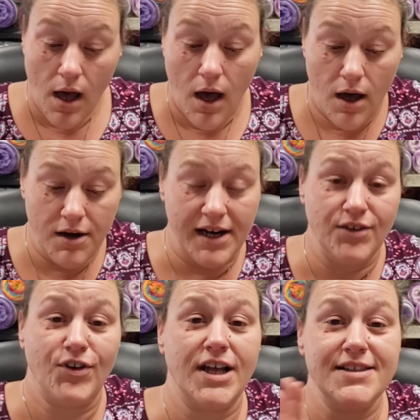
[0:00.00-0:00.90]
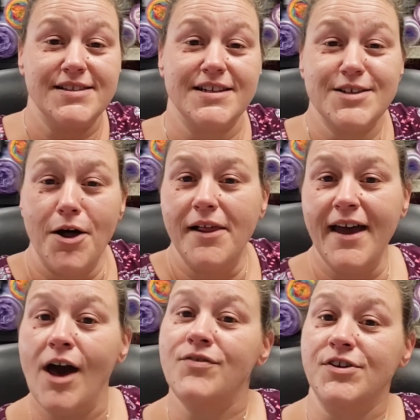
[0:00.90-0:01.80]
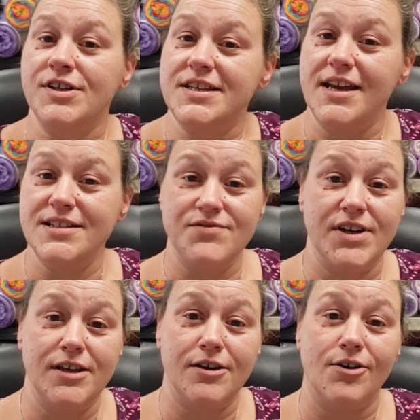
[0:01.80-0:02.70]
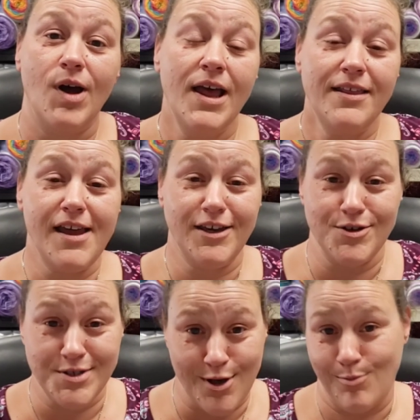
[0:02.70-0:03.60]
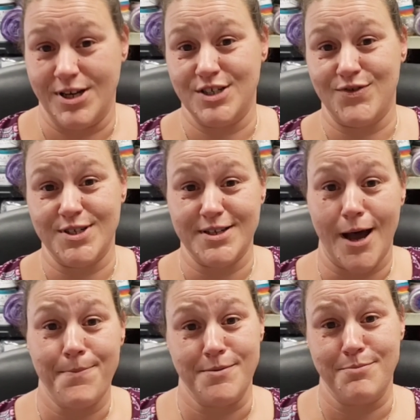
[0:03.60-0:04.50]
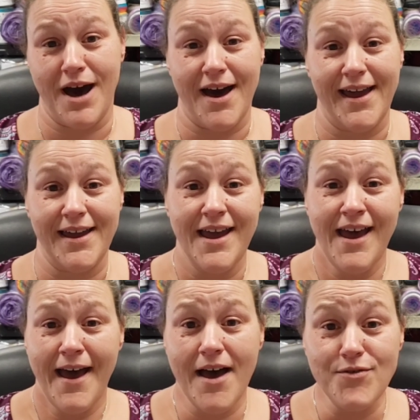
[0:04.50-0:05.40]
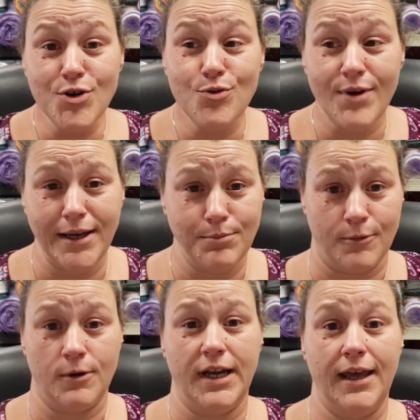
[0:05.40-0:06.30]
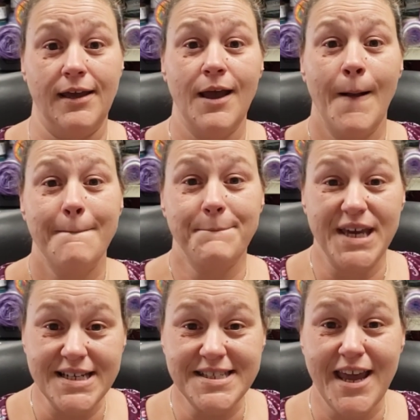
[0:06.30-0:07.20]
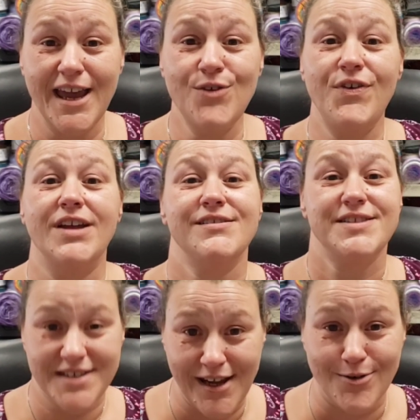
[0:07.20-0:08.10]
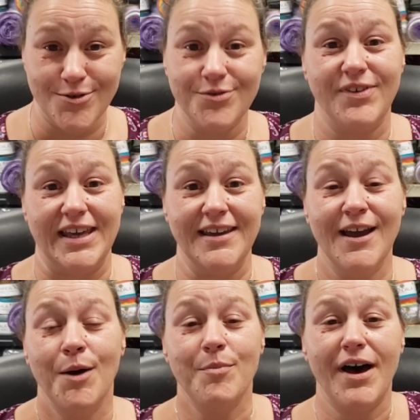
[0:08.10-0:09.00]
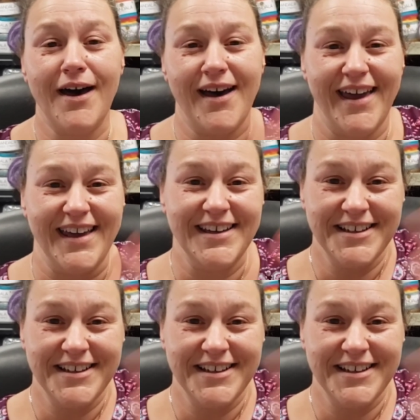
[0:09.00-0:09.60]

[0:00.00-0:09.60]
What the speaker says: Alrighty, friends, that's all I have for today's video. Thank you so much for stopping by. Have a great morning. Be safe and stay groovy. Bye.